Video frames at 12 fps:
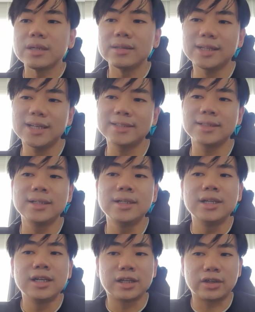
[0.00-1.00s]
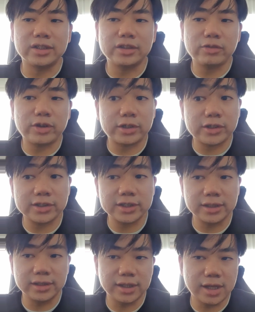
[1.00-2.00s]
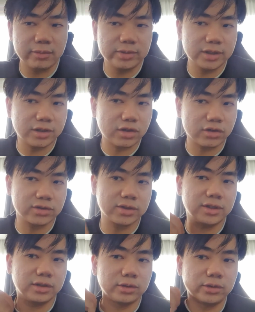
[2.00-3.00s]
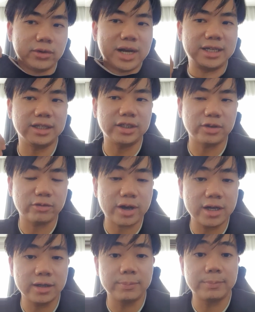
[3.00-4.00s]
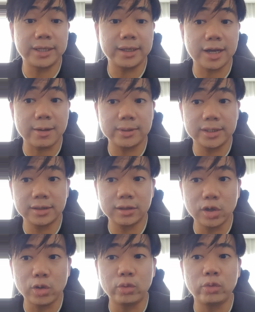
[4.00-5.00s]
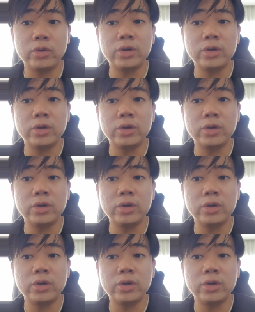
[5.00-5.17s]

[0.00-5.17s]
Next, connecting factors enable courts to identify applicable law.